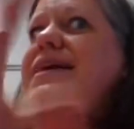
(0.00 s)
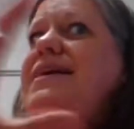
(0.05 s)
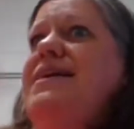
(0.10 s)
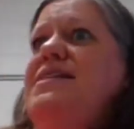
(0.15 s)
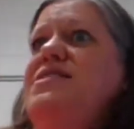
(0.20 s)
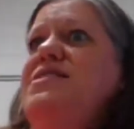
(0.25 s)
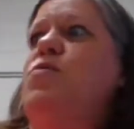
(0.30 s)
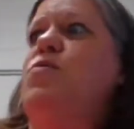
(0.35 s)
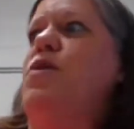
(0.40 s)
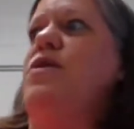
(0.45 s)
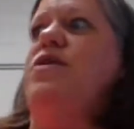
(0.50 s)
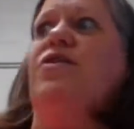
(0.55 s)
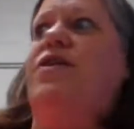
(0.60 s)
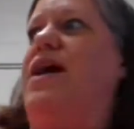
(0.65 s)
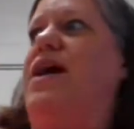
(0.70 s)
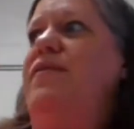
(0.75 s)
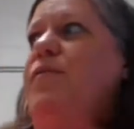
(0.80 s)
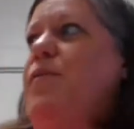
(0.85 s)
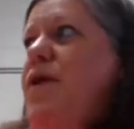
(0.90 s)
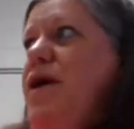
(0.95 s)
he doesn't want her
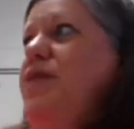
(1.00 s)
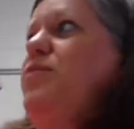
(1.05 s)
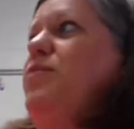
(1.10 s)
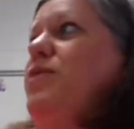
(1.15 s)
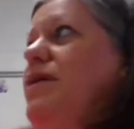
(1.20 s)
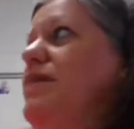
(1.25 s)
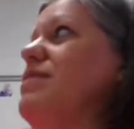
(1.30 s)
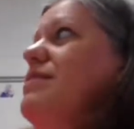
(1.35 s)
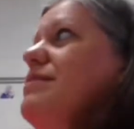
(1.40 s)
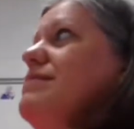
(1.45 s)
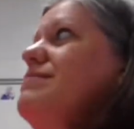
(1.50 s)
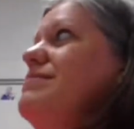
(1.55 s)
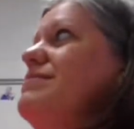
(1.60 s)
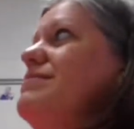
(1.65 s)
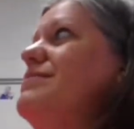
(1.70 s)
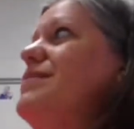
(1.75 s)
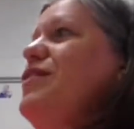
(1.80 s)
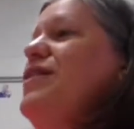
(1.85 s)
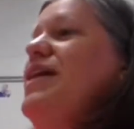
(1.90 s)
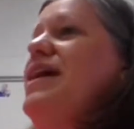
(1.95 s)
to have a bond with.
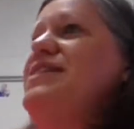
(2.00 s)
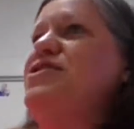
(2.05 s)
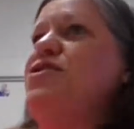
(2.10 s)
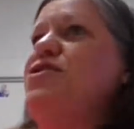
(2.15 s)
Okay,